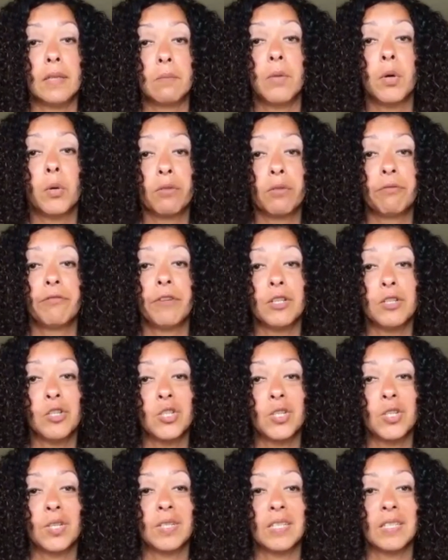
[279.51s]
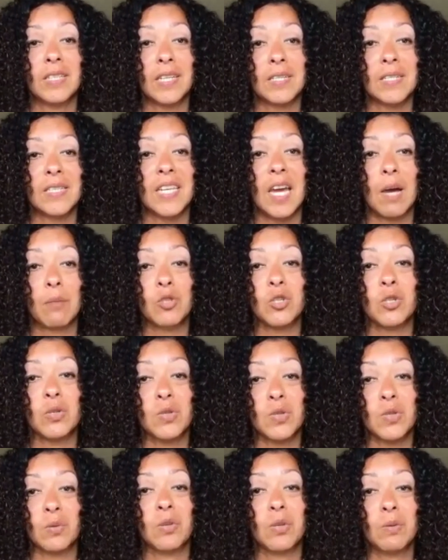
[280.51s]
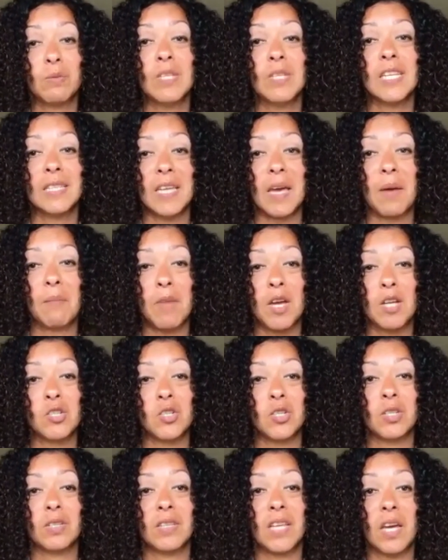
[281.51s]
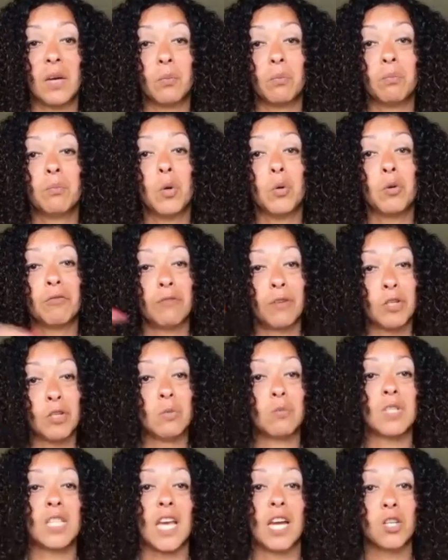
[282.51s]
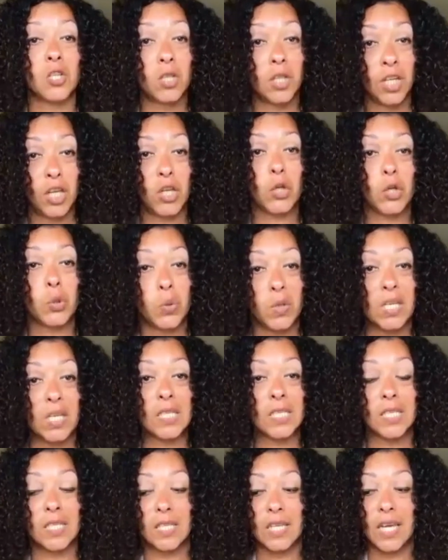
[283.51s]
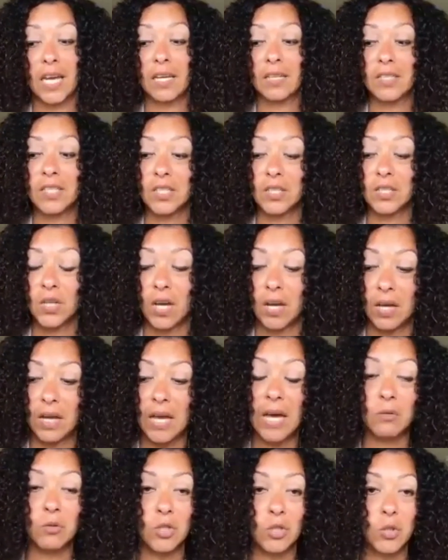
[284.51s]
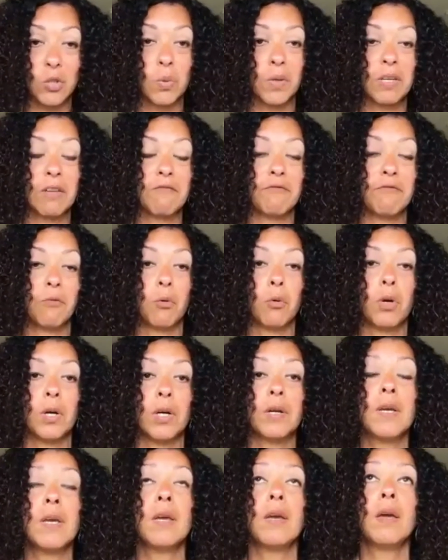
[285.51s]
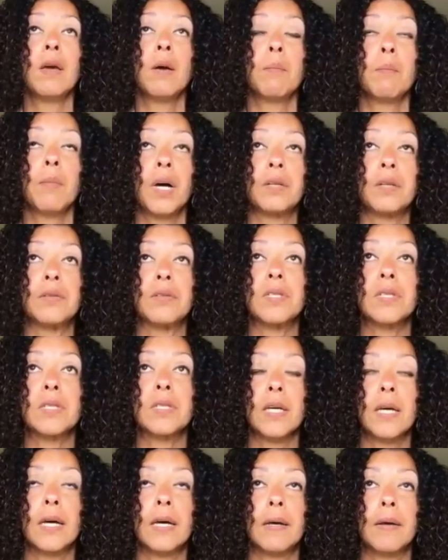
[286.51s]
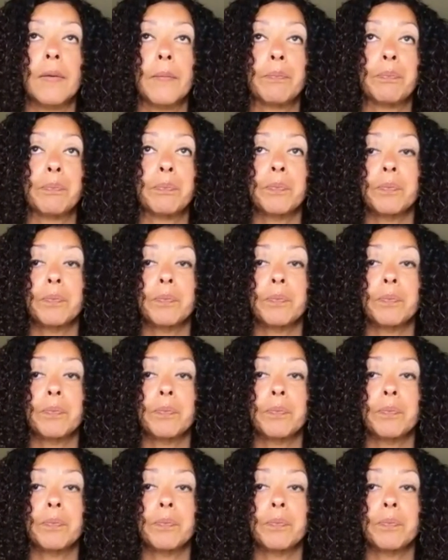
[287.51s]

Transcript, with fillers: the motor function that is captured, so using that measure, that motor function was actually increased at uh, out to twenty-four months. Um,